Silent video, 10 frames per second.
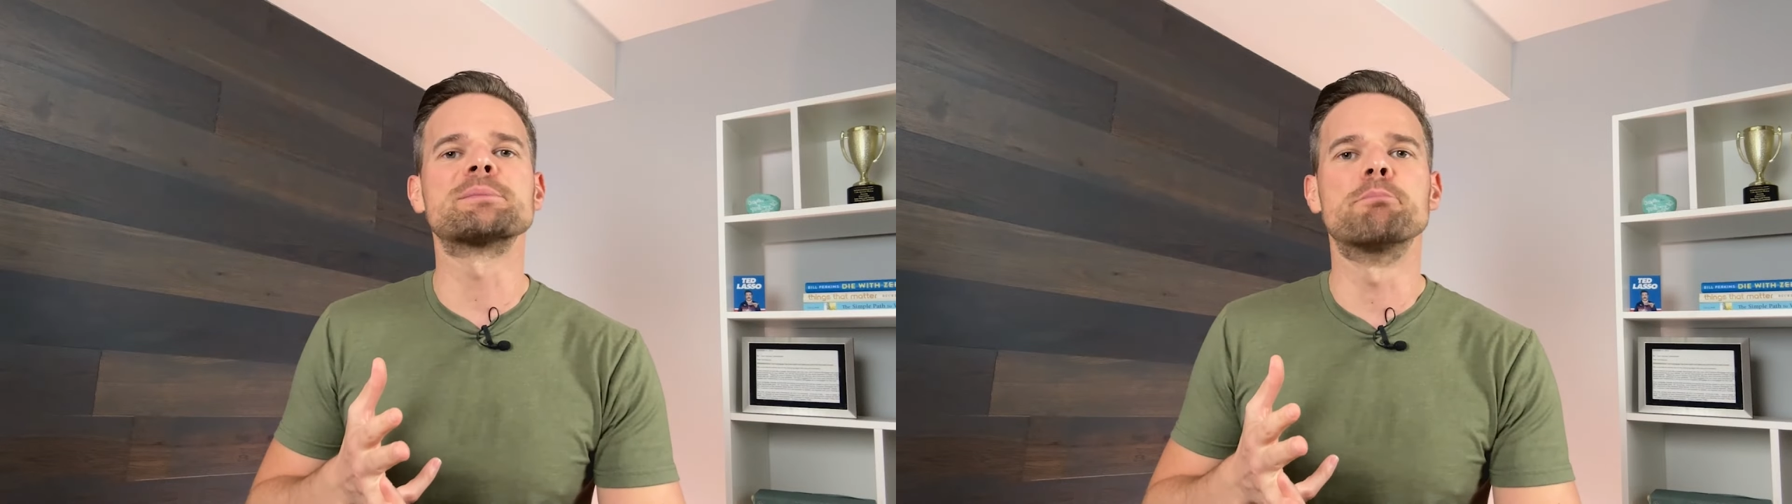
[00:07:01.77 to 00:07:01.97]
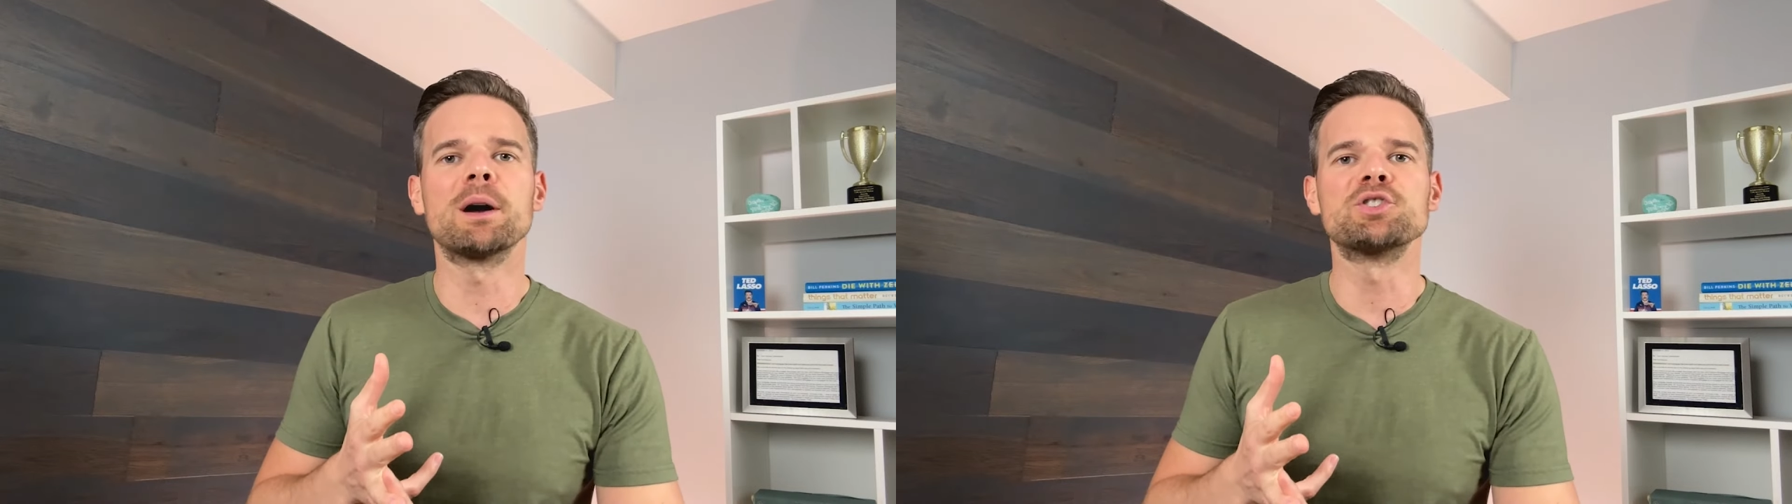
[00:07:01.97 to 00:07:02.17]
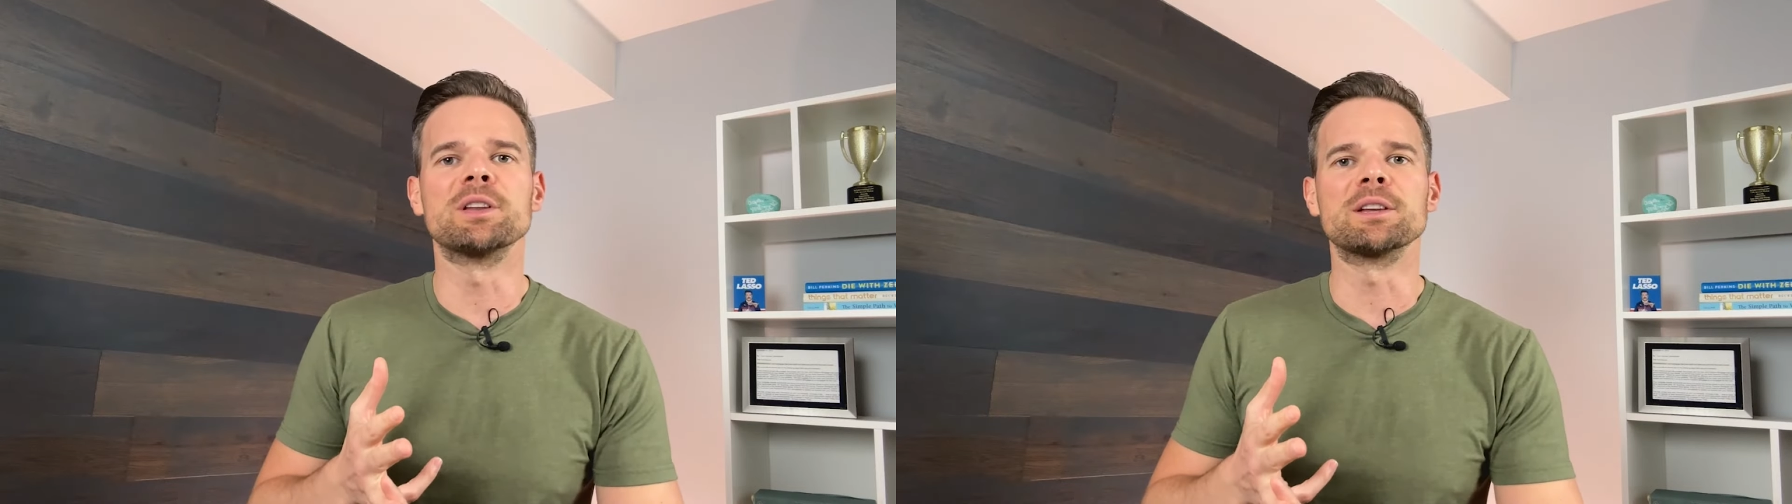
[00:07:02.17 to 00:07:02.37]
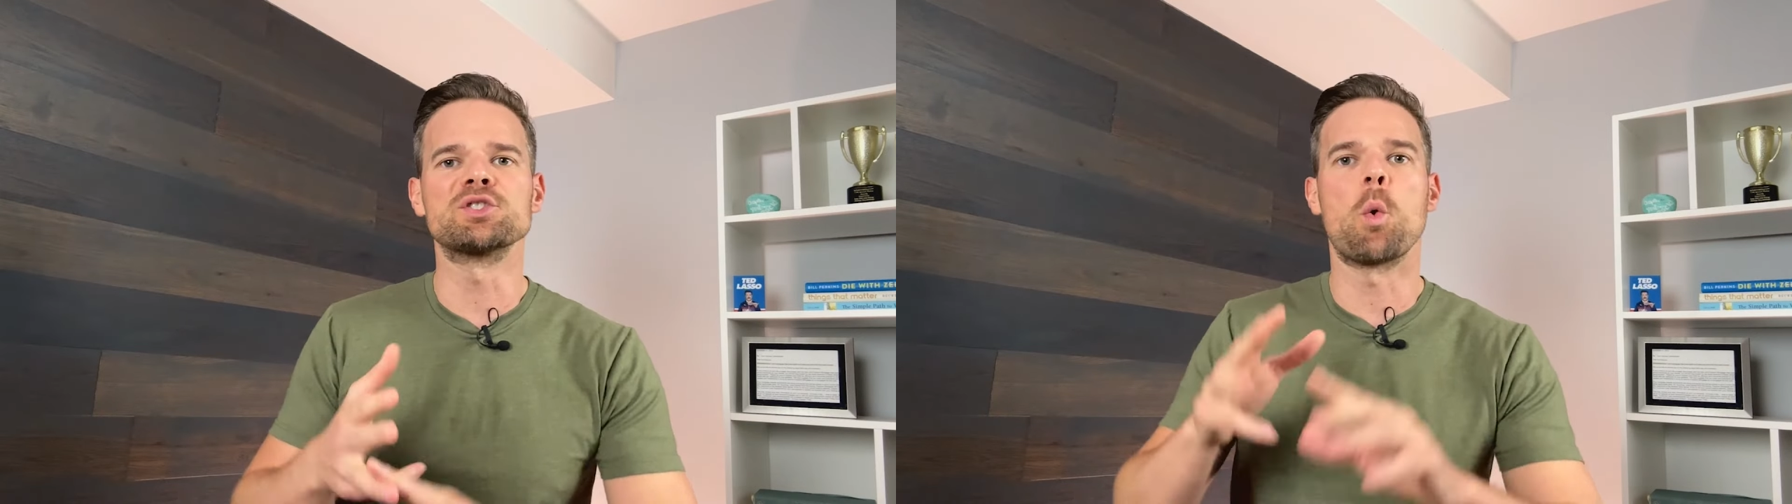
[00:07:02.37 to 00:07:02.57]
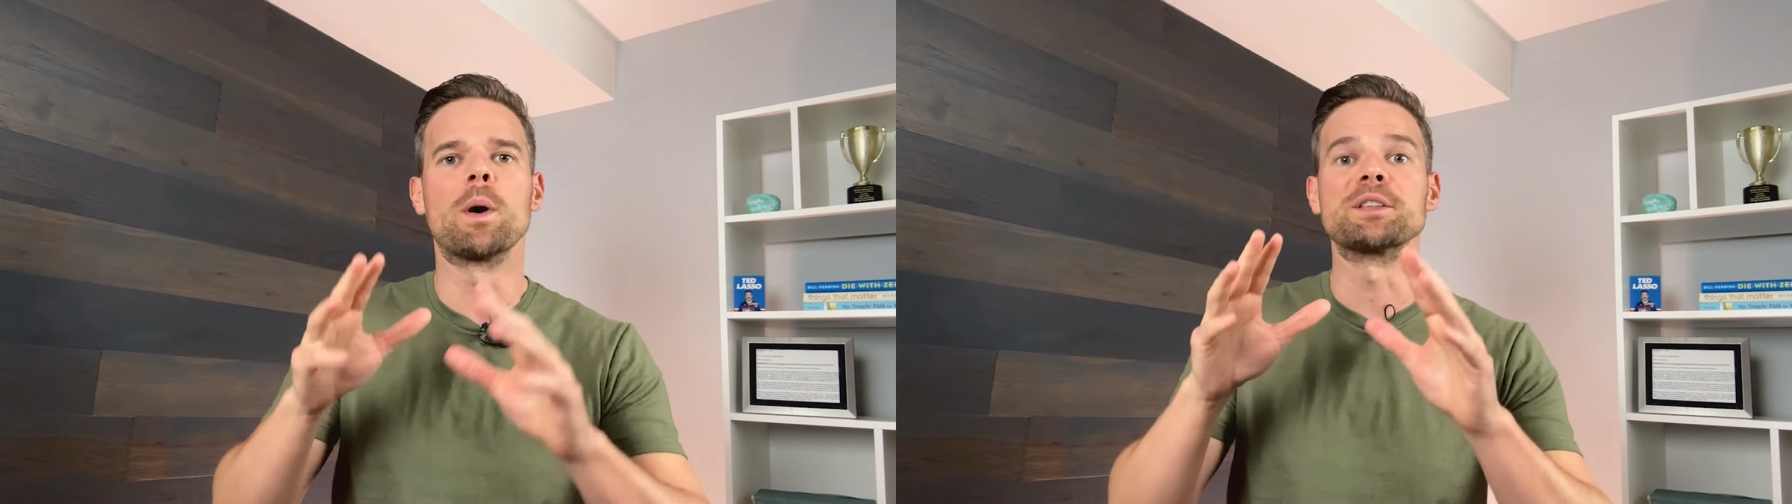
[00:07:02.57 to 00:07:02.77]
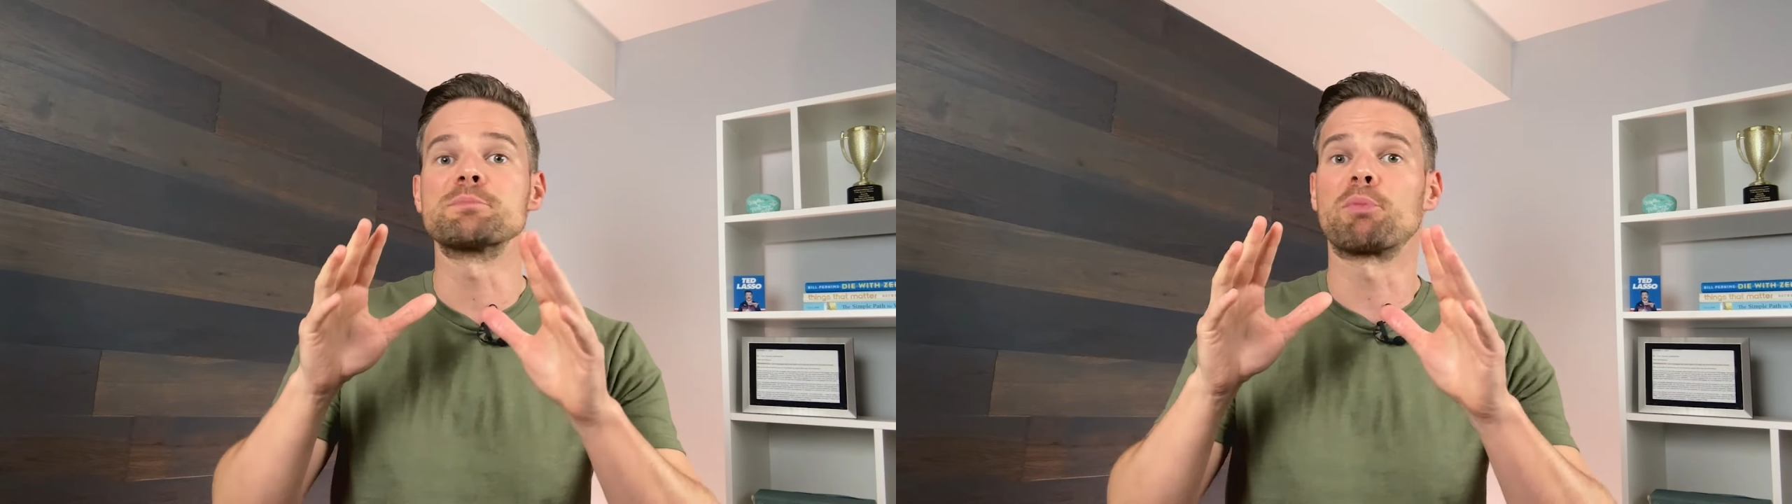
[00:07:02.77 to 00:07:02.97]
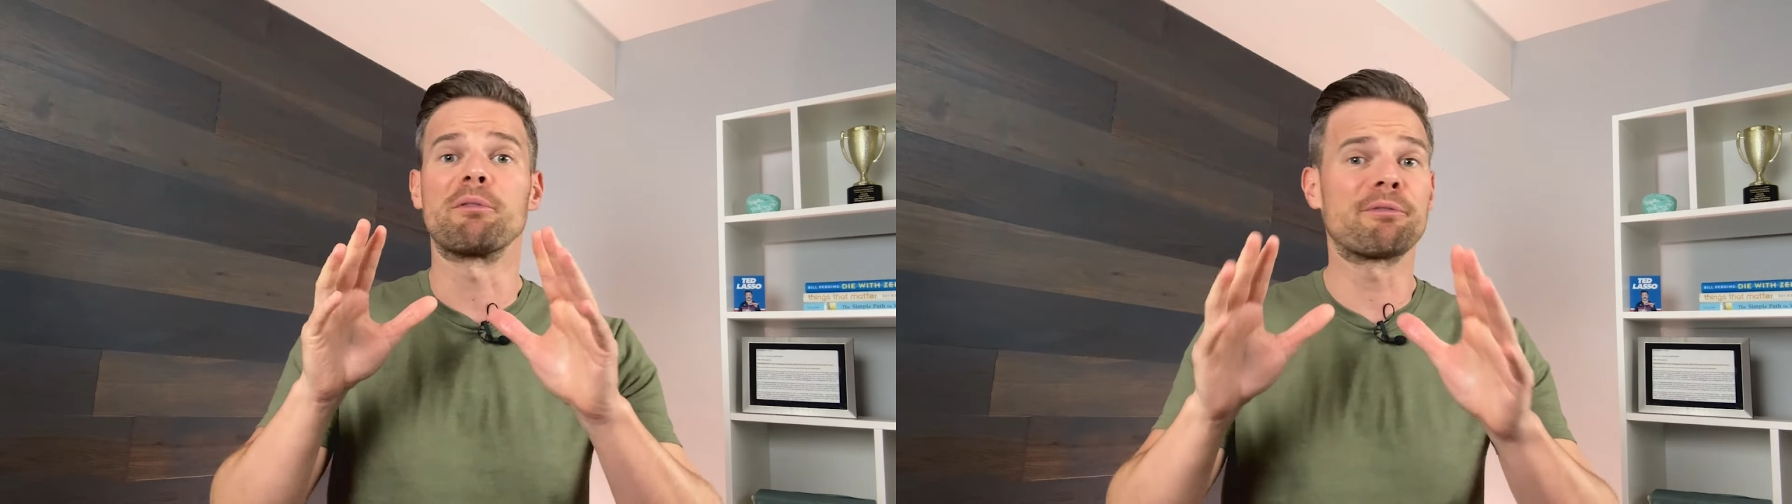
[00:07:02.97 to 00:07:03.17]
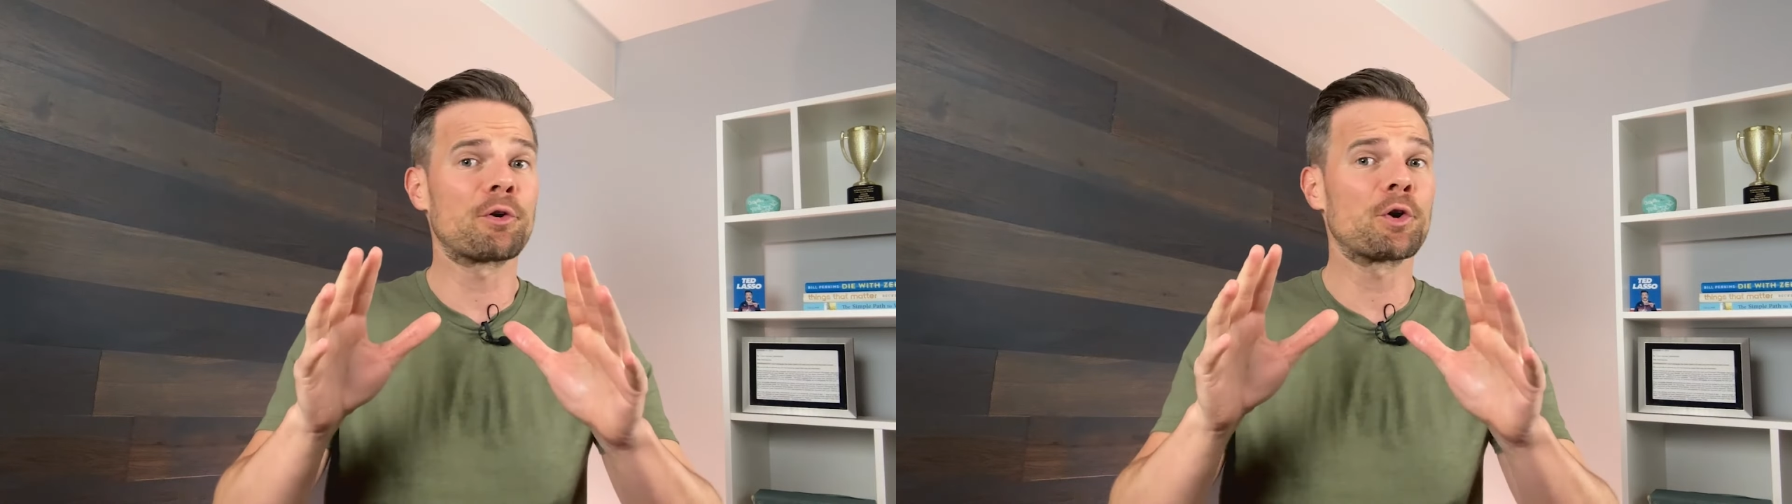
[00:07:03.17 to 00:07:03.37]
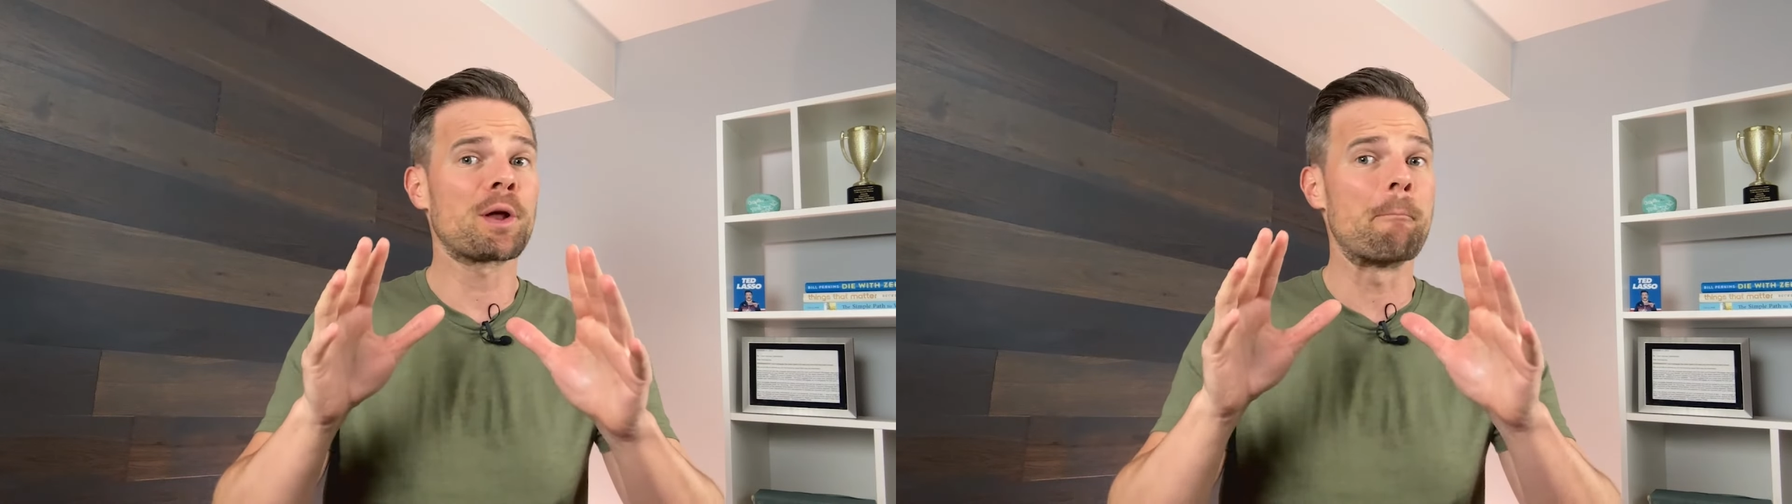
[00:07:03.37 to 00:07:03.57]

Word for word: budgeting to one's preferred